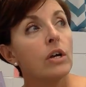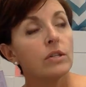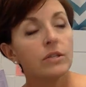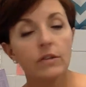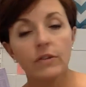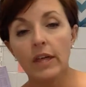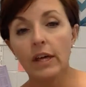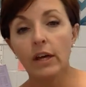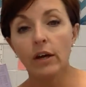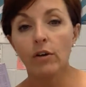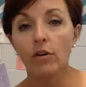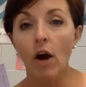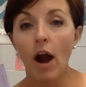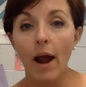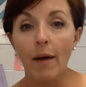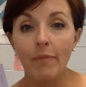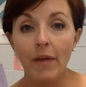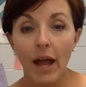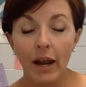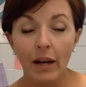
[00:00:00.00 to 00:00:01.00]
So they could
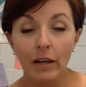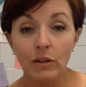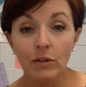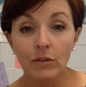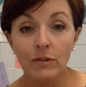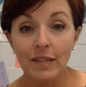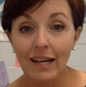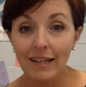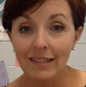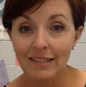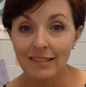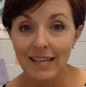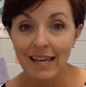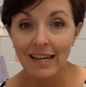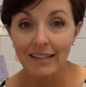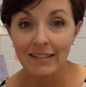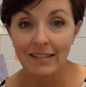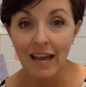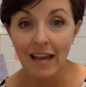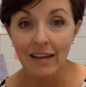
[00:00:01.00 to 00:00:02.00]
grab that and use that to
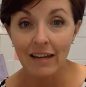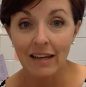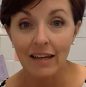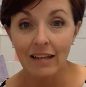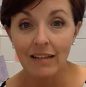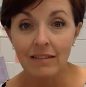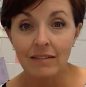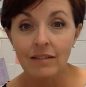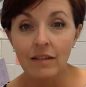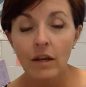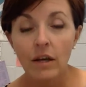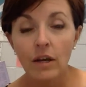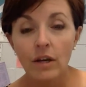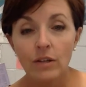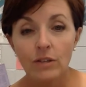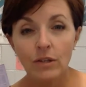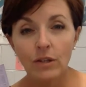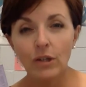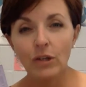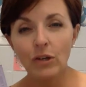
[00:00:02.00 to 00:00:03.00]
take attendance.
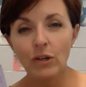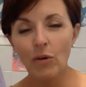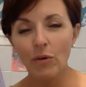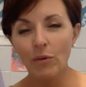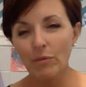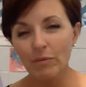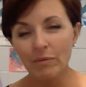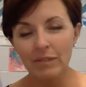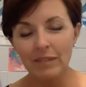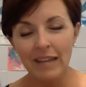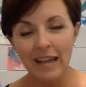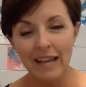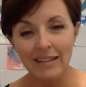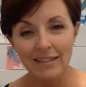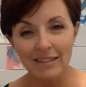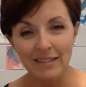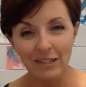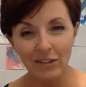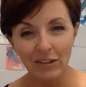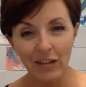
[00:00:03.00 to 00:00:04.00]
So you don't
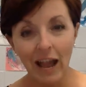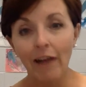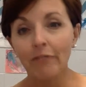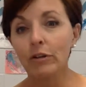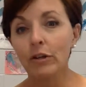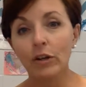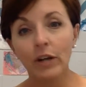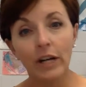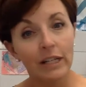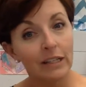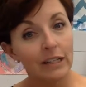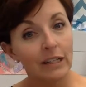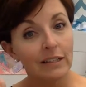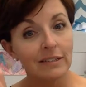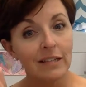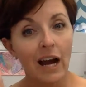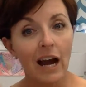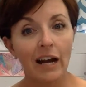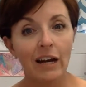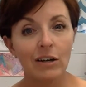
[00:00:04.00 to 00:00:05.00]
necessarily have to create an
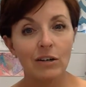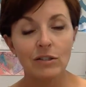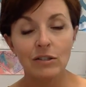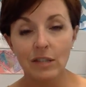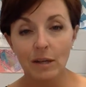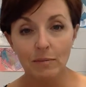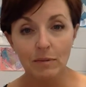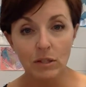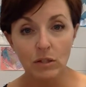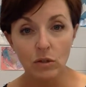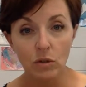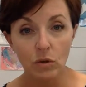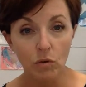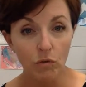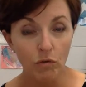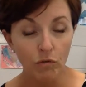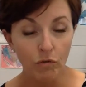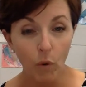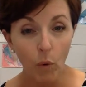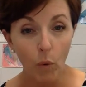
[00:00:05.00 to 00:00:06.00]
entire
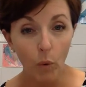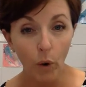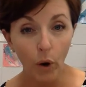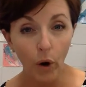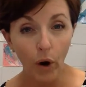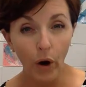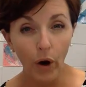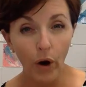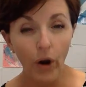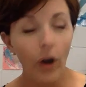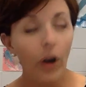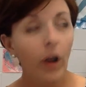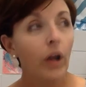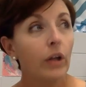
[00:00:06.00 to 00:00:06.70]
substitute folder.